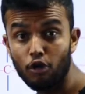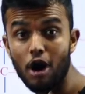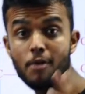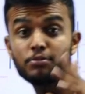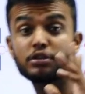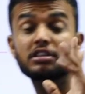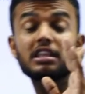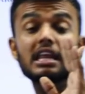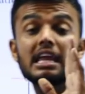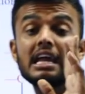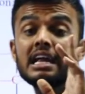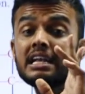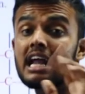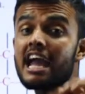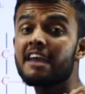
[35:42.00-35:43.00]
forms
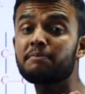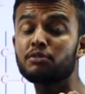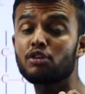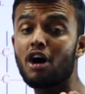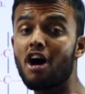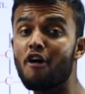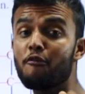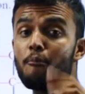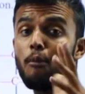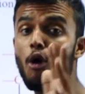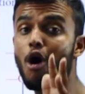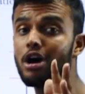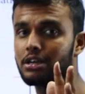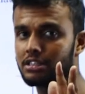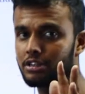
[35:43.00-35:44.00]
three types of
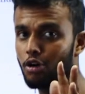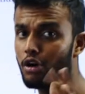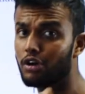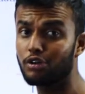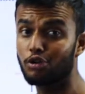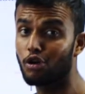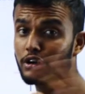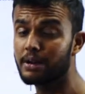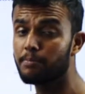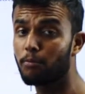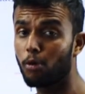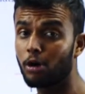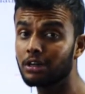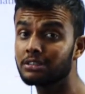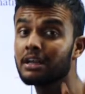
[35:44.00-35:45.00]
bonds, or not in
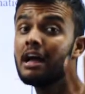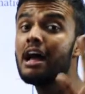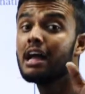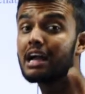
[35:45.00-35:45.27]
bonds.